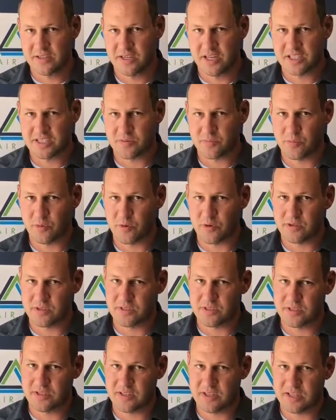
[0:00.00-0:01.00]
It's
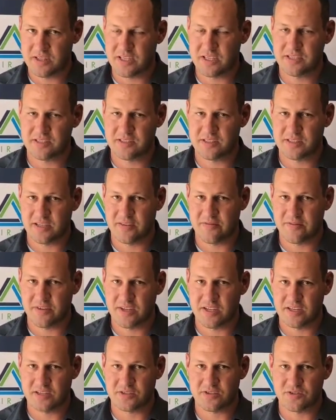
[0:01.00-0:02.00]
important that these
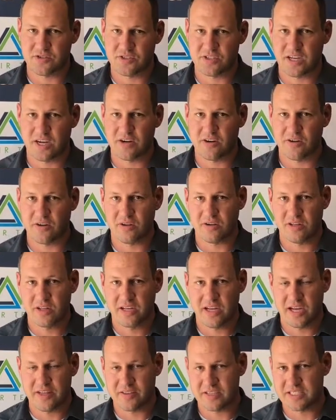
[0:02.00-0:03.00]
fittings are sterile
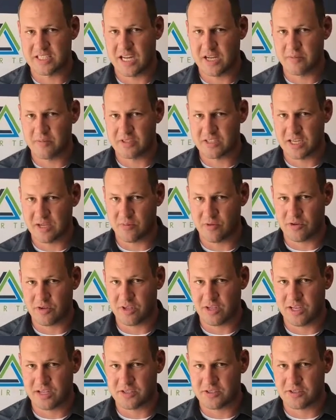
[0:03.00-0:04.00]
at the time of sample
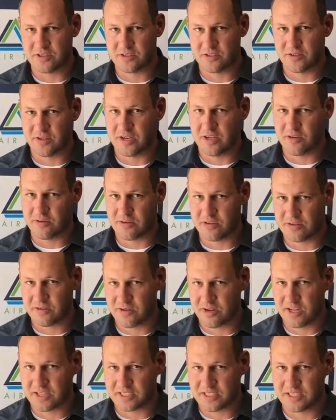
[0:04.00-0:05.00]
collection so they don't
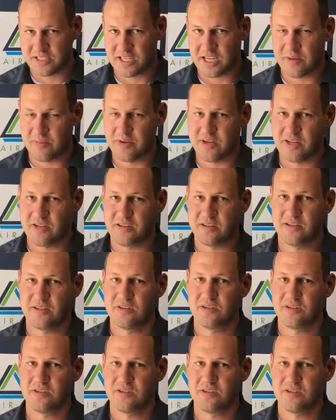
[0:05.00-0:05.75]
cross-contaminate